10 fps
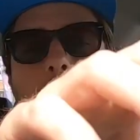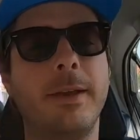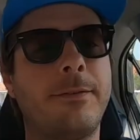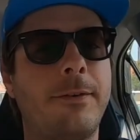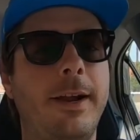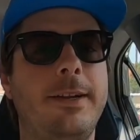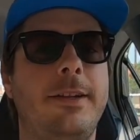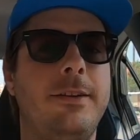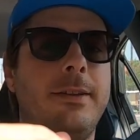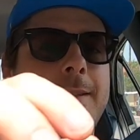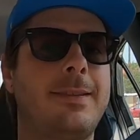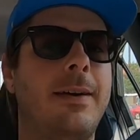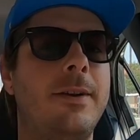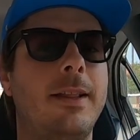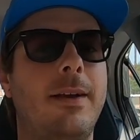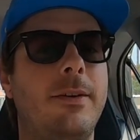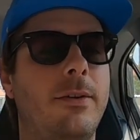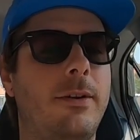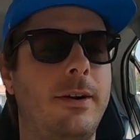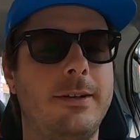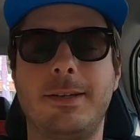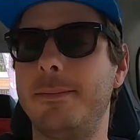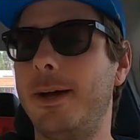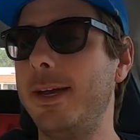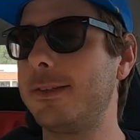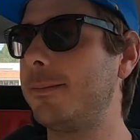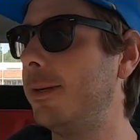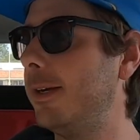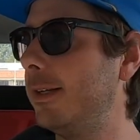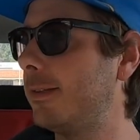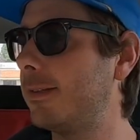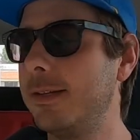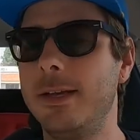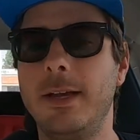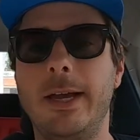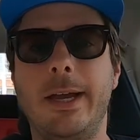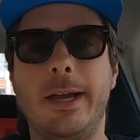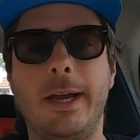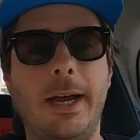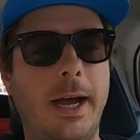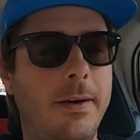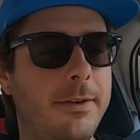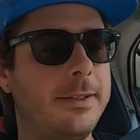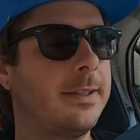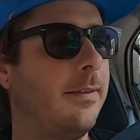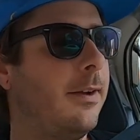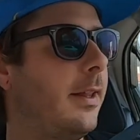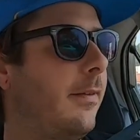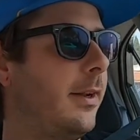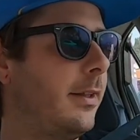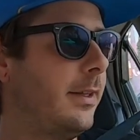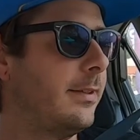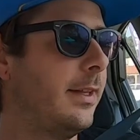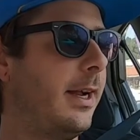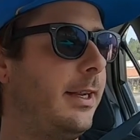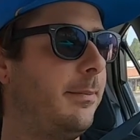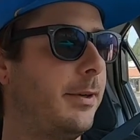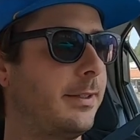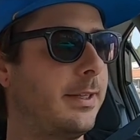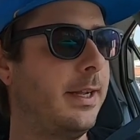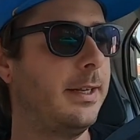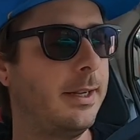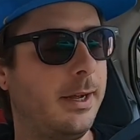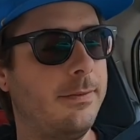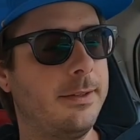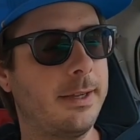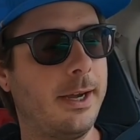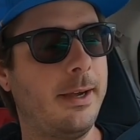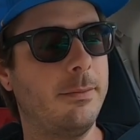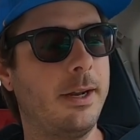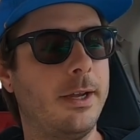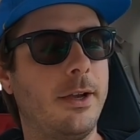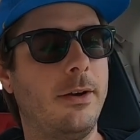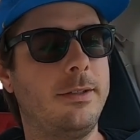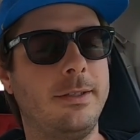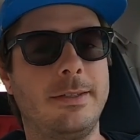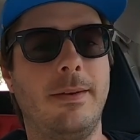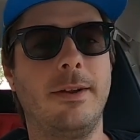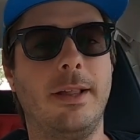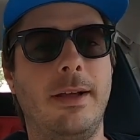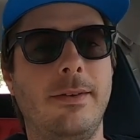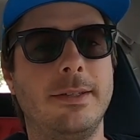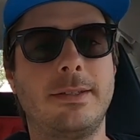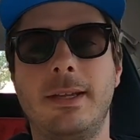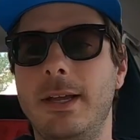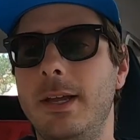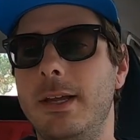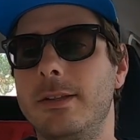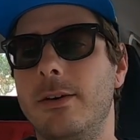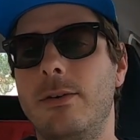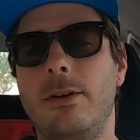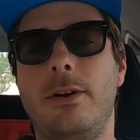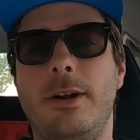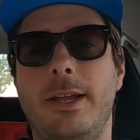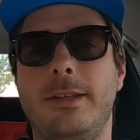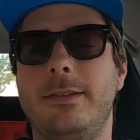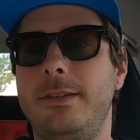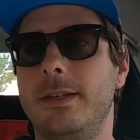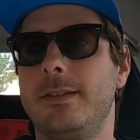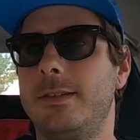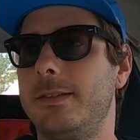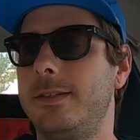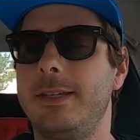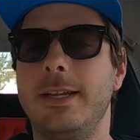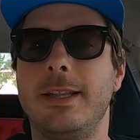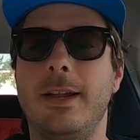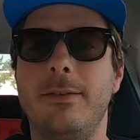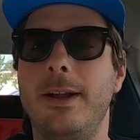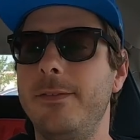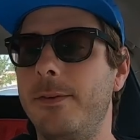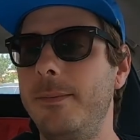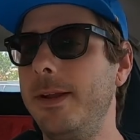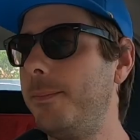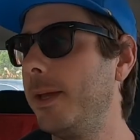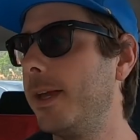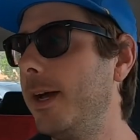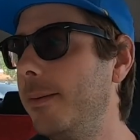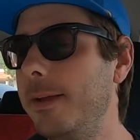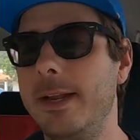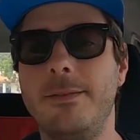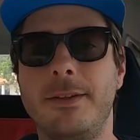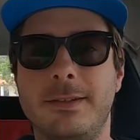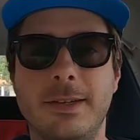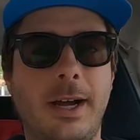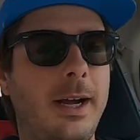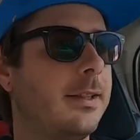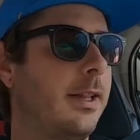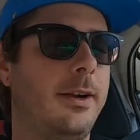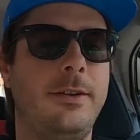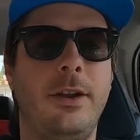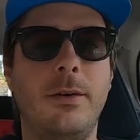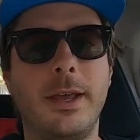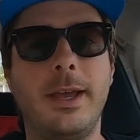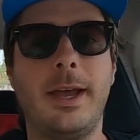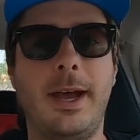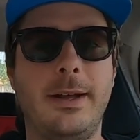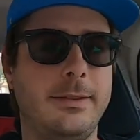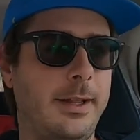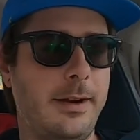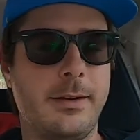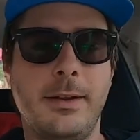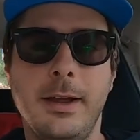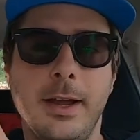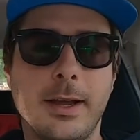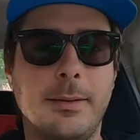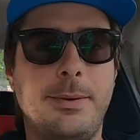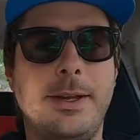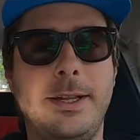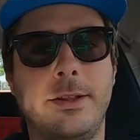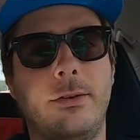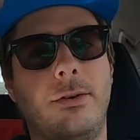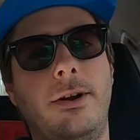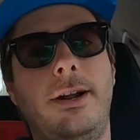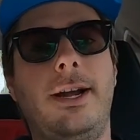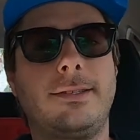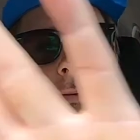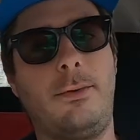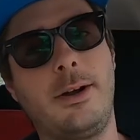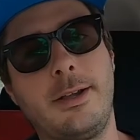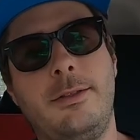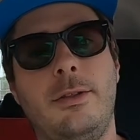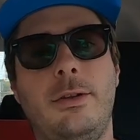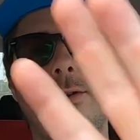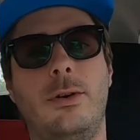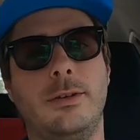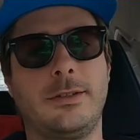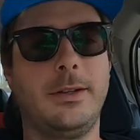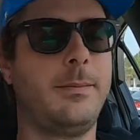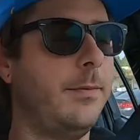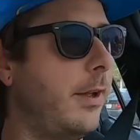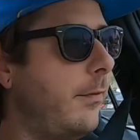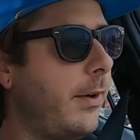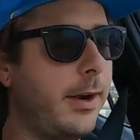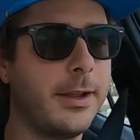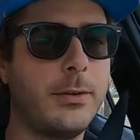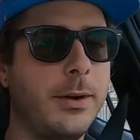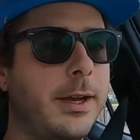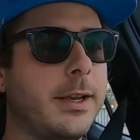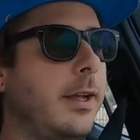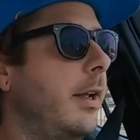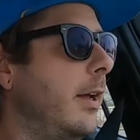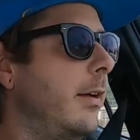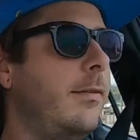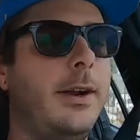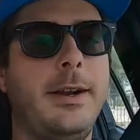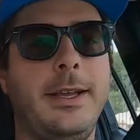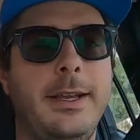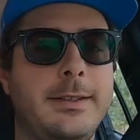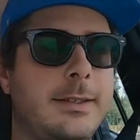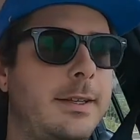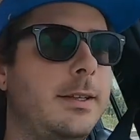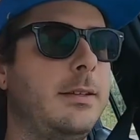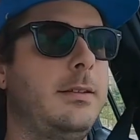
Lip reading: be afraid to do the 7-Eleven orders. In my experience, every 7-Eleven, at least 90% of the time when I go to 7-Elevens, the order is just sitting there ready for me to pick up. And if it's not, they're doing it they're completing the order as I'm walking through the door. So they're very quick, very easy.